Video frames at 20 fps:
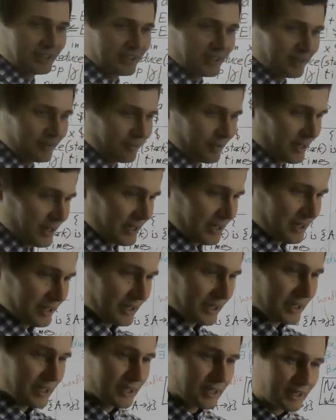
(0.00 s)
If I
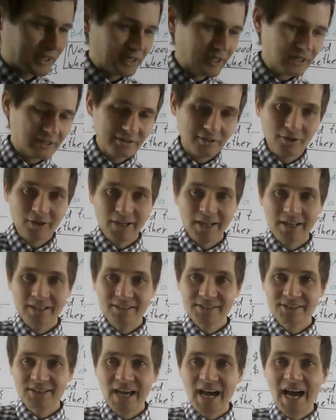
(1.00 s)
look at a
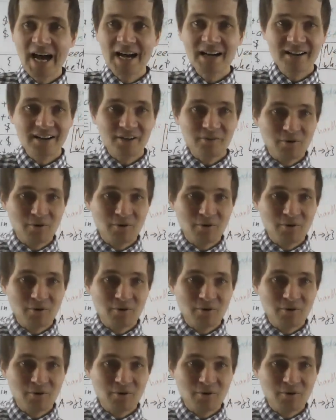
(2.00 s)
stack, I